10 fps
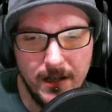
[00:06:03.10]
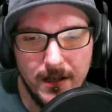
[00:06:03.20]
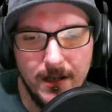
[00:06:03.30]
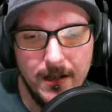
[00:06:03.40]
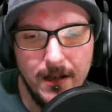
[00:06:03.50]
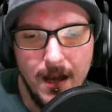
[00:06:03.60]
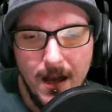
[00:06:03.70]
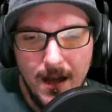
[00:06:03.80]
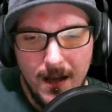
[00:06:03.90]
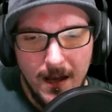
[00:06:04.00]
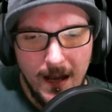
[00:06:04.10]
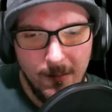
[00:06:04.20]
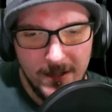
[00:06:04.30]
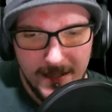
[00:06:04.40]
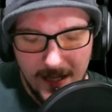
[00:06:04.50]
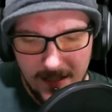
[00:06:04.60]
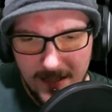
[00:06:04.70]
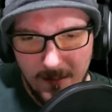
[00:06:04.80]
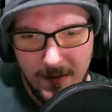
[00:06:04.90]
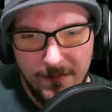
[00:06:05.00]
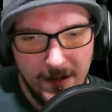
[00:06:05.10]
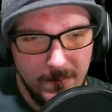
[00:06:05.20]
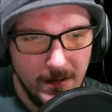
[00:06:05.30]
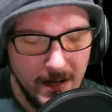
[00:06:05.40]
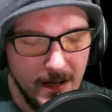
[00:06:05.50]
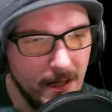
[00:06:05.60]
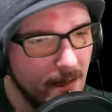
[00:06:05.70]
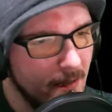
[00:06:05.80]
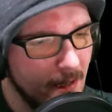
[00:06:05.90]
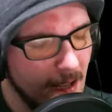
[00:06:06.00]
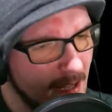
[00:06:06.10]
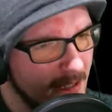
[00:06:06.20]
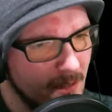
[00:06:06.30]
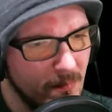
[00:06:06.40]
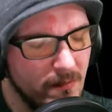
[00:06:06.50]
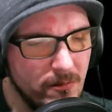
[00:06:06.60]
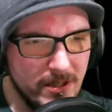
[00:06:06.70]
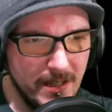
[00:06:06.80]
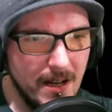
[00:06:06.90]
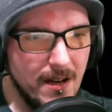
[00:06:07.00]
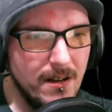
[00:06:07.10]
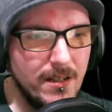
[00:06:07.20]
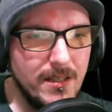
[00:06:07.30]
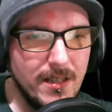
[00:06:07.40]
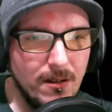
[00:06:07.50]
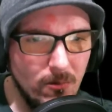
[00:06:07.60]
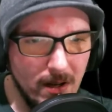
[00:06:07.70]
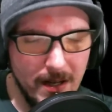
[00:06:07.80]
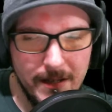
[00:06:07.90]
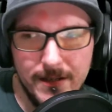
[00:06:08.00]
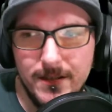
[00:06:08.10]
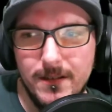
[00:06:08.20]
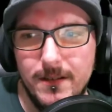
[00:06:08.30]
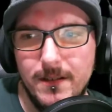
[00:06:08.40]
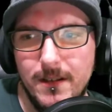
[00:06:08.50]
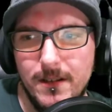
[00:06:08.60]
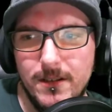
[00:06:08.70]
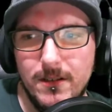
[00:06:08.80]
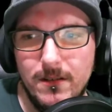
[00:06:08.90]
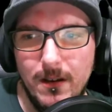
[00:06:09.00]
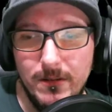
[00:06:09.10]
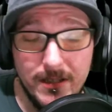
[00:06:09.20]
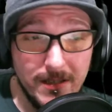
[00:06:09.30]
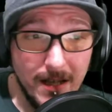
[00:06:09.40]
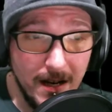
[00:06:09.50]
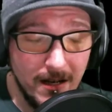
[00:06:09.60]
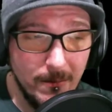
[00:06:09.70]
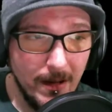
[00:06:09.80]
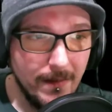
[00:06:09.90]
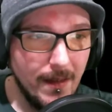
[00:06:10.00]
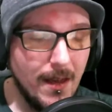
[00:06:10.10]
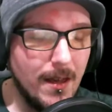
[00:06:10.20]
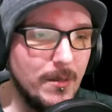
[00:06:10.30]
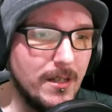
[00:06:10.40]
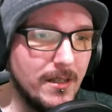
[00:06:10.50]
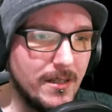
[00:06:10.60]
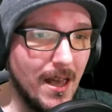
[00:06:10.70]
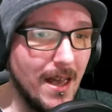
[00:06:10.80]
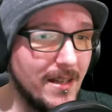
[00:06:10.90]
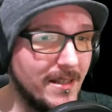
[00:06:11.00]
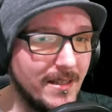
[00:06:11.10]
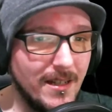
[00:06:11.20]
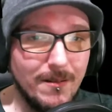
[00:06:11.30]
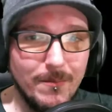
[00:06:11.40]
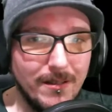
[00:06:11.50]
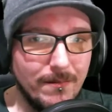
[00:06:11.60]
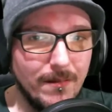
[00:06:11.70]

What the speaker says: and then I was texting my friend Brian, and I asked him if he was there, and he said he was, and so I was excited about that because I hadn't seen him in